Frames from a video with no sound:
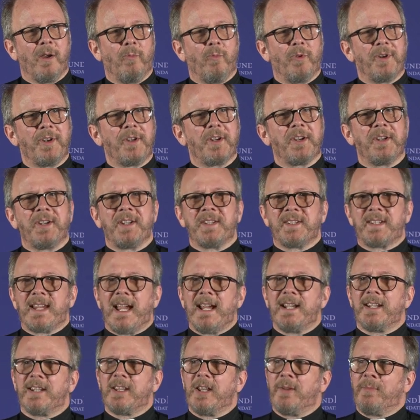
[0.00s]
What are you going to
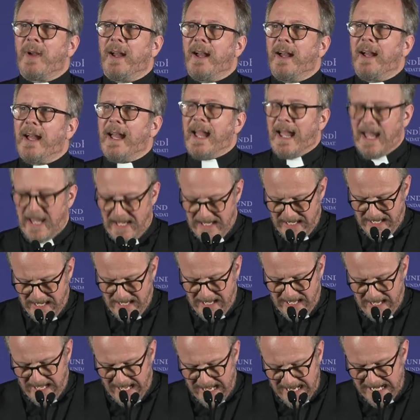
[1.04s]
say to them
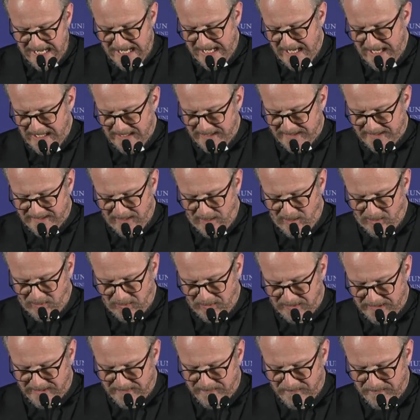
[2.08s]
at eight years
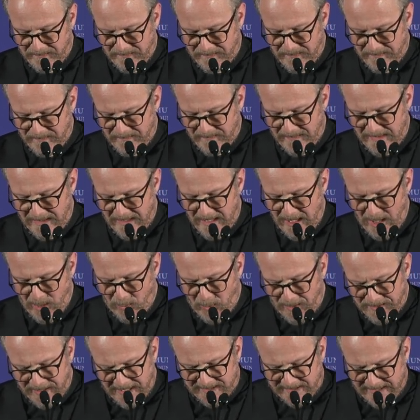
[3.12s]
old
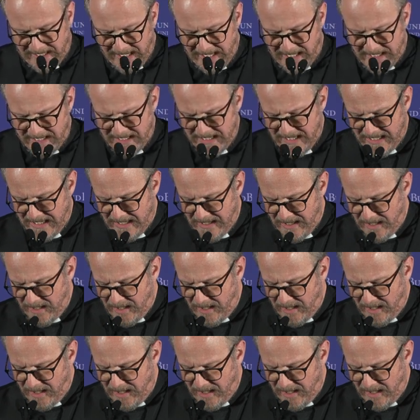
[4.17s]
when they say,